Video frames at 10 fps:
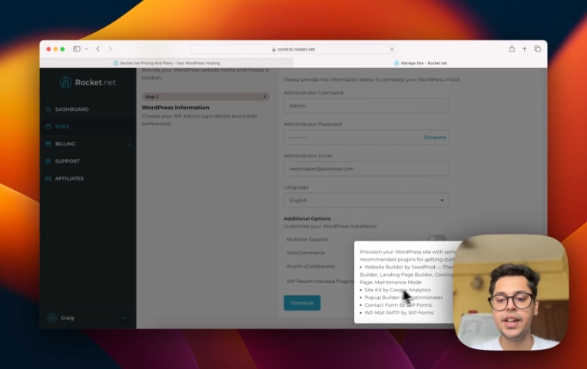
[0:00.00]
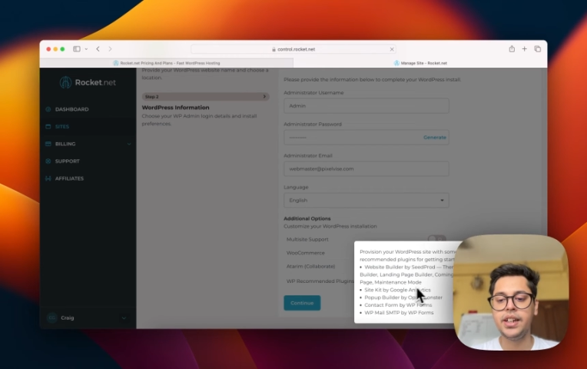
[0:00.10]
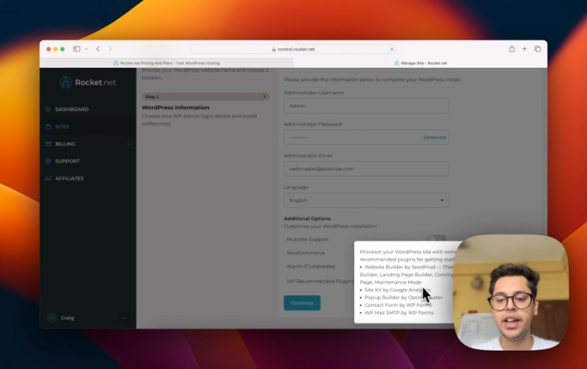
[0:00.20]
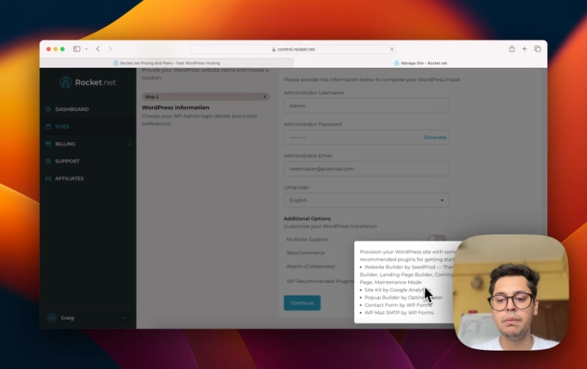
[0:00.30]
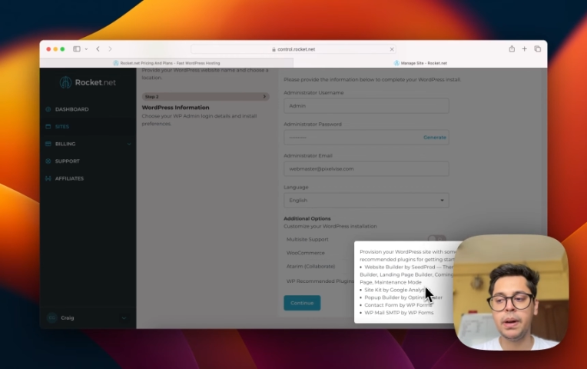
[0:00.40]

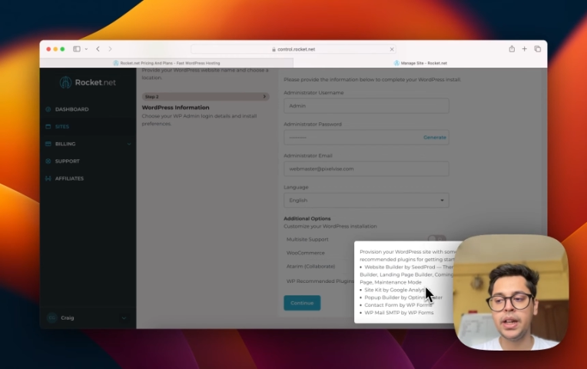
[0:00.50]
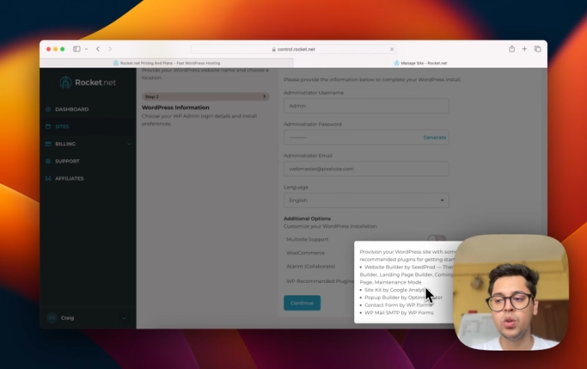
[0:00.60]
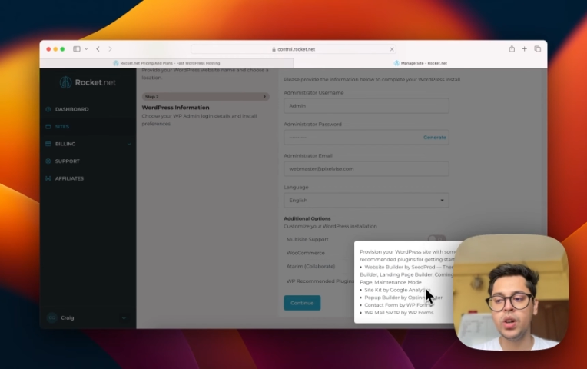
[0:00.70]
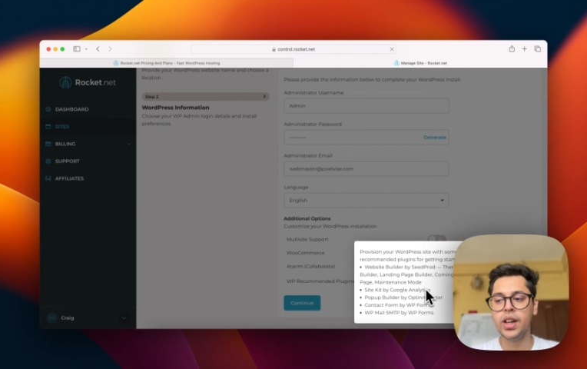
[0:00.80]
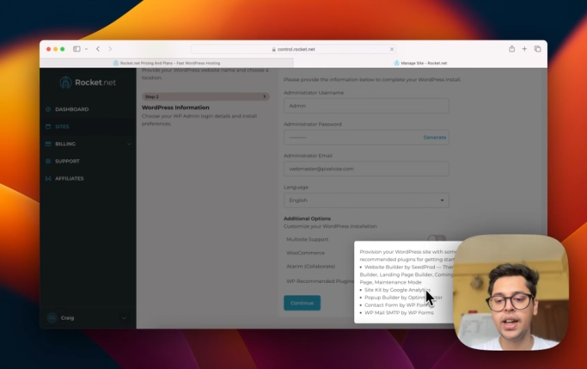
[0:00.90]

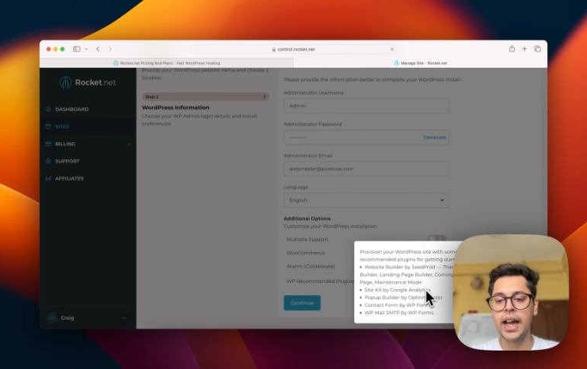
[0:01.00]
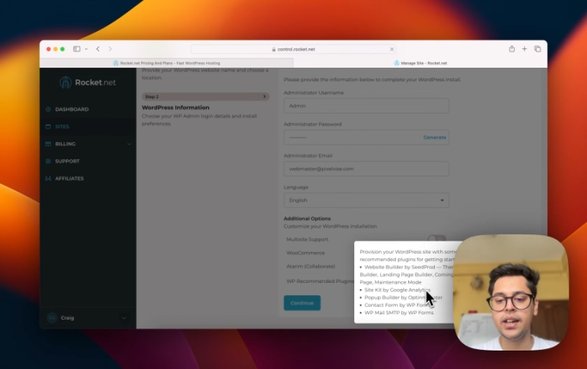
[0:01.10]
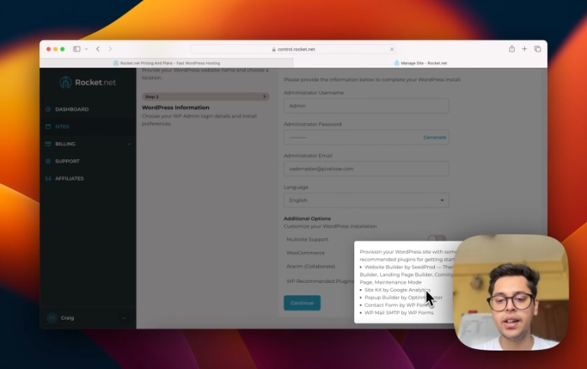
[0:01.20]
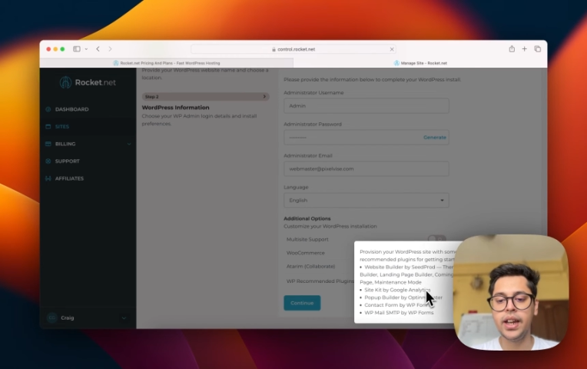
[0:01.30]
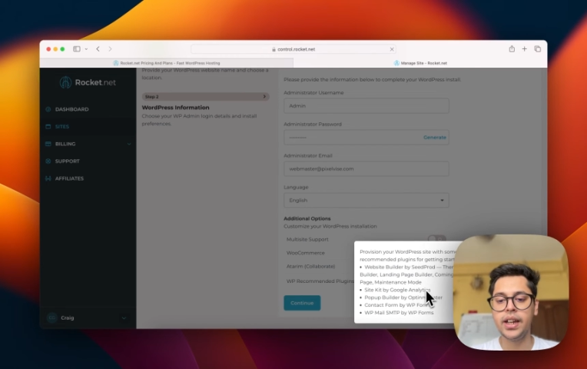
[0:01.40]
Sitekit by
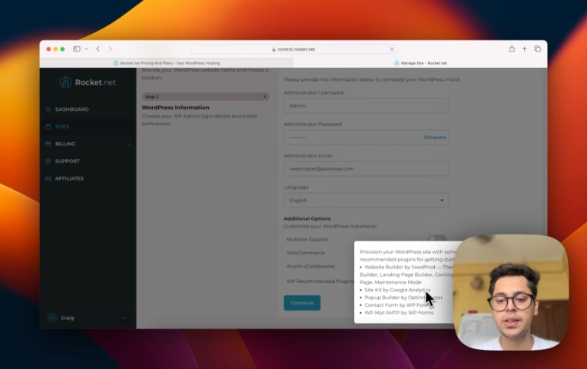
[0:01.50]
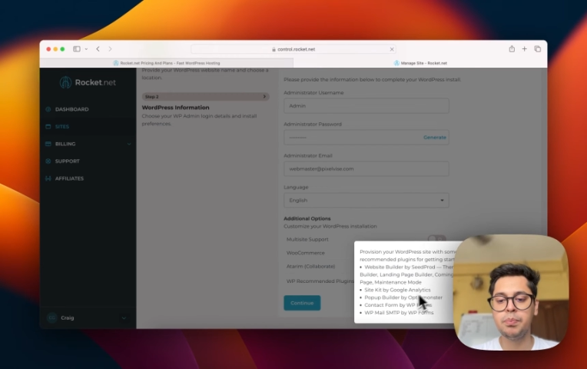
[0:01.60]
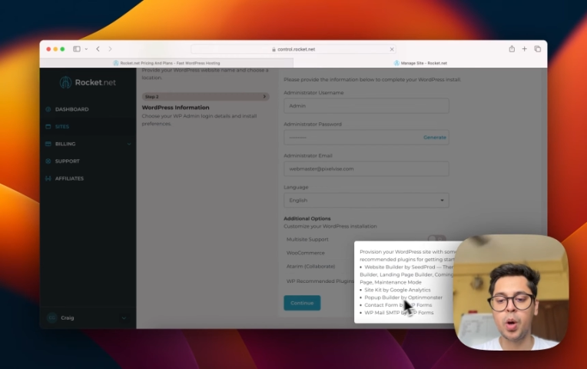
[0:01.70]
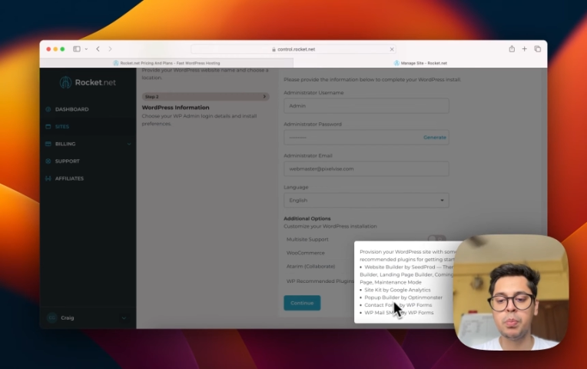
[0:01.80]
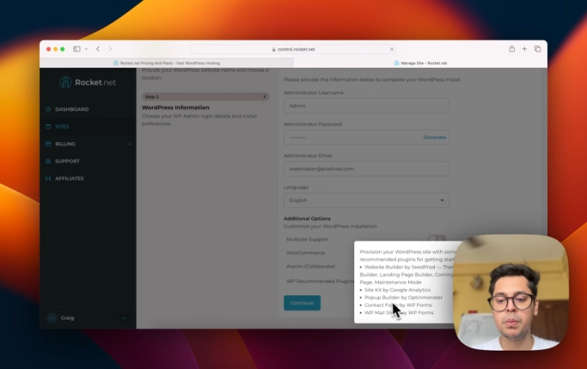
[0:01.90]
Google
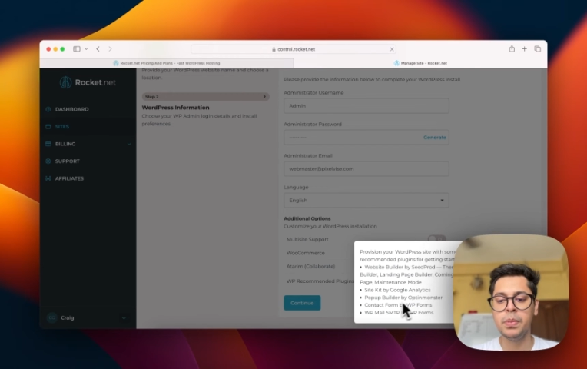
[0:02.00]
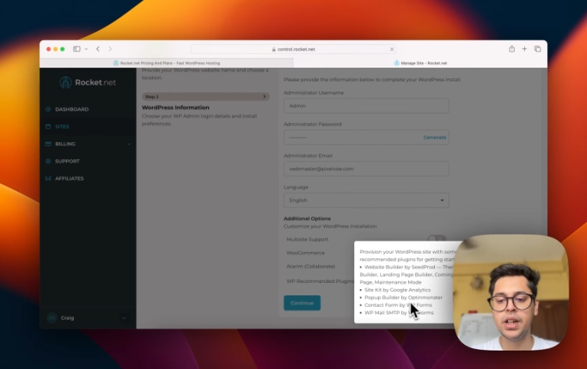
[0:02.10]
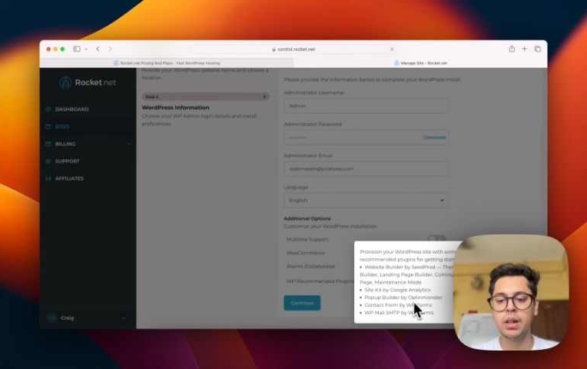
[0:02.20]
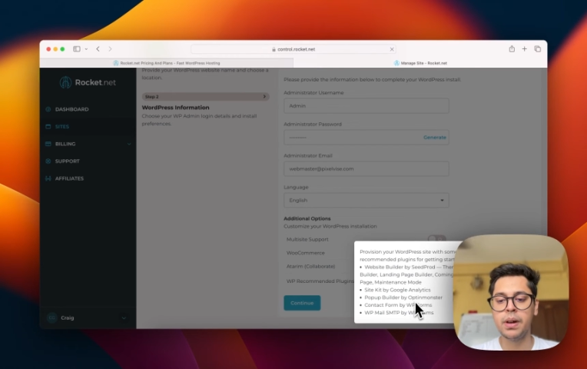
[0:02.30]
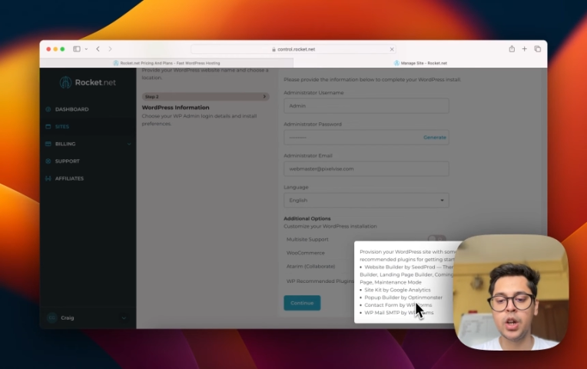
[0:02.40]
Analytics,
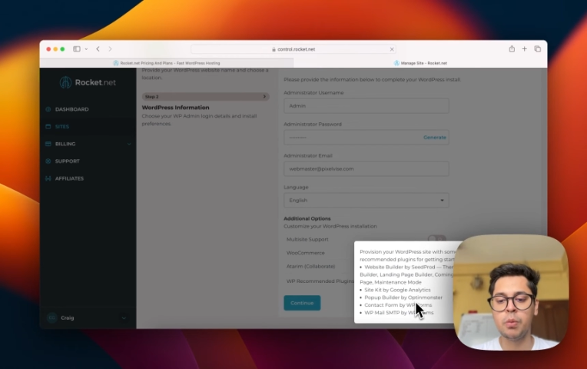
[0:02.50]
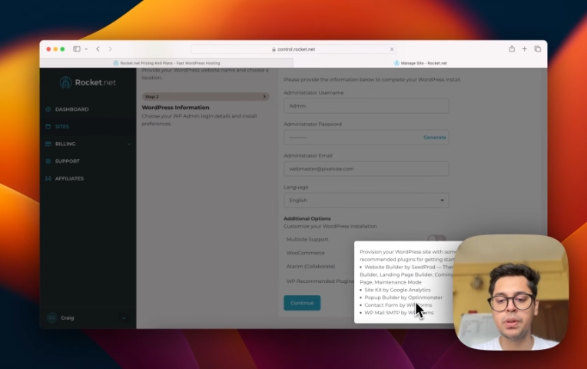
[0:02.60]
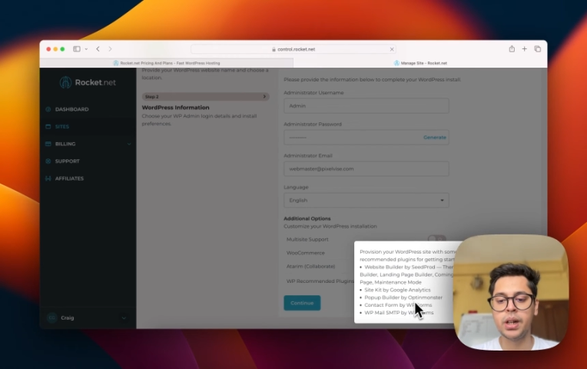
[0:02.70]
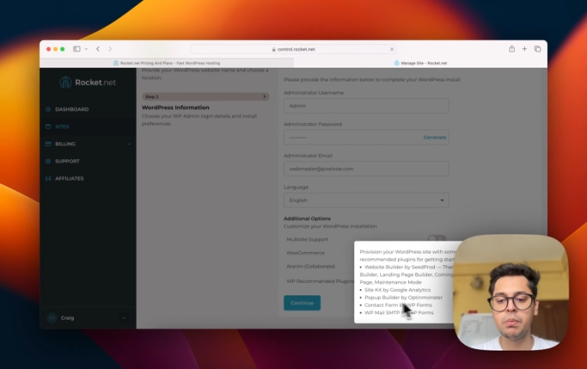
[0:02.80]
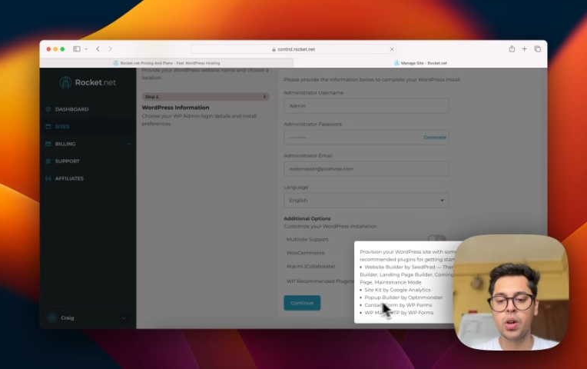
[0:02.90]
pop-up
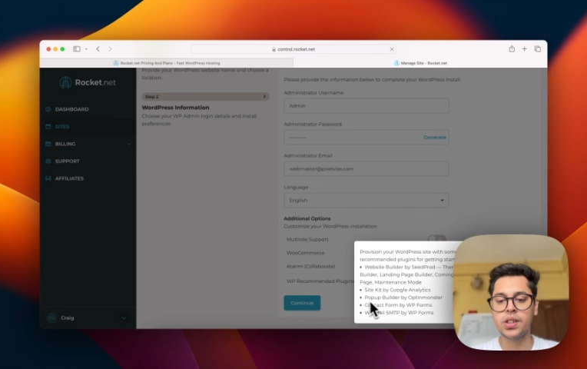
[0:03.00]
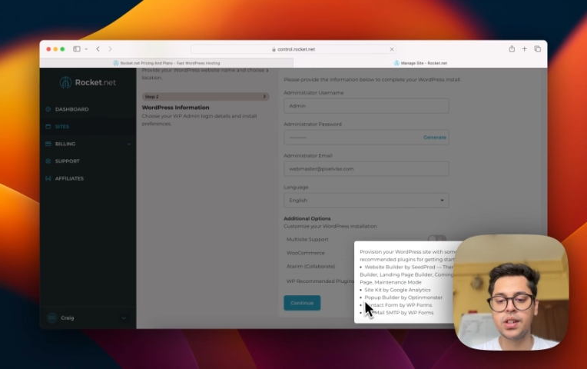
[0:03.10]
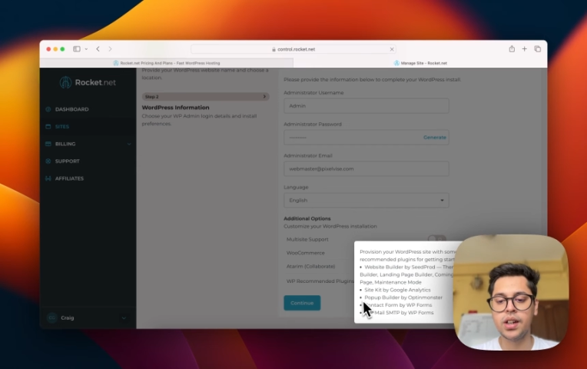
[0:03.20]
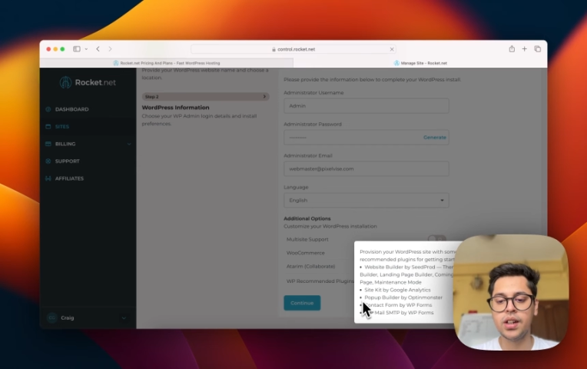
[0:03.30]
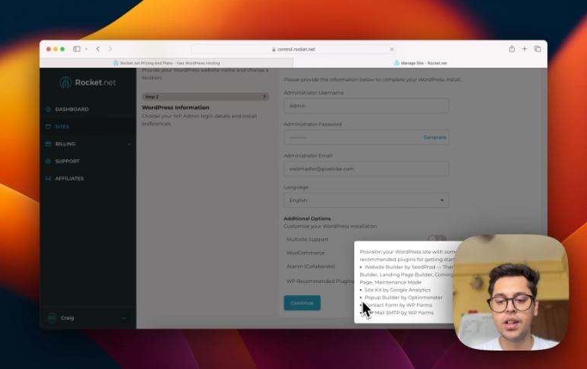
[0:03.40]
builder by
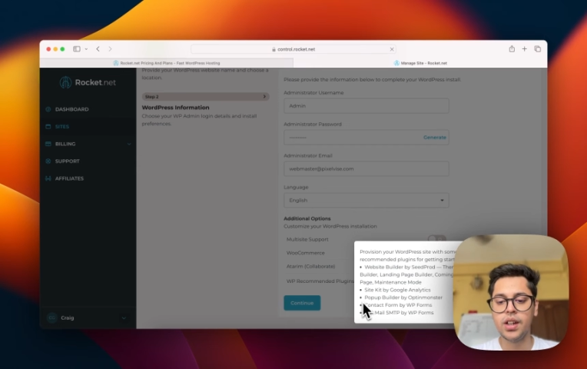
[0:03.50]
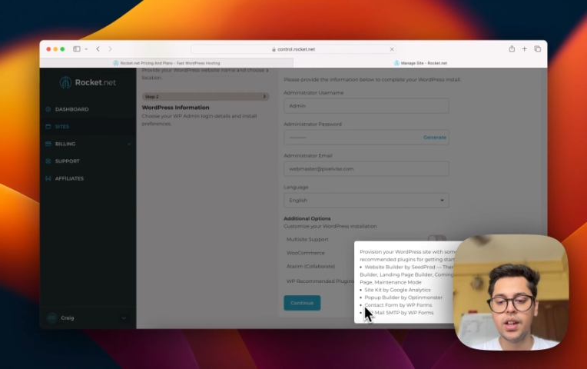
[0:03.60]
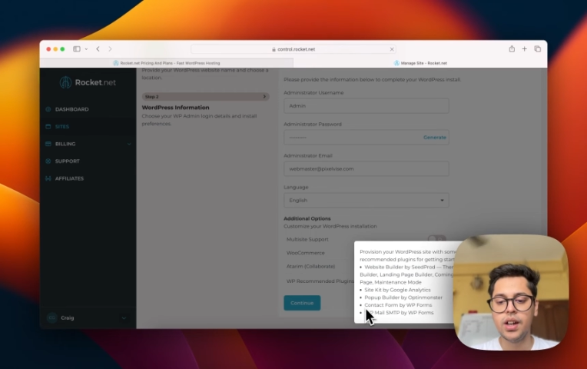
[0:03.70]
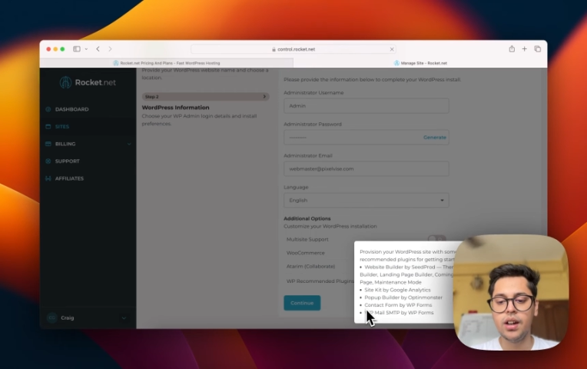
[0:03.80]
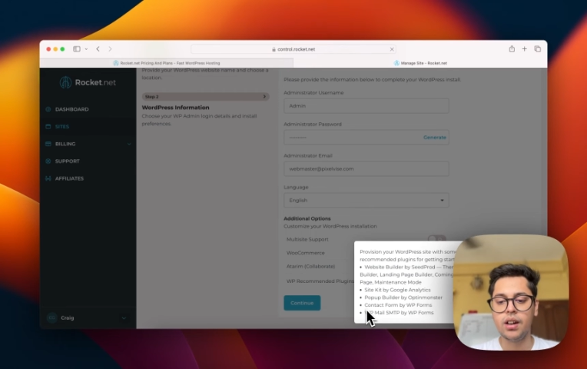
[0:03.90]
Opt-in
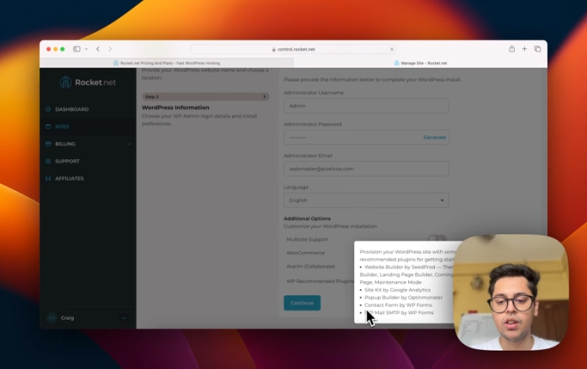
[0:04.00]
Monster,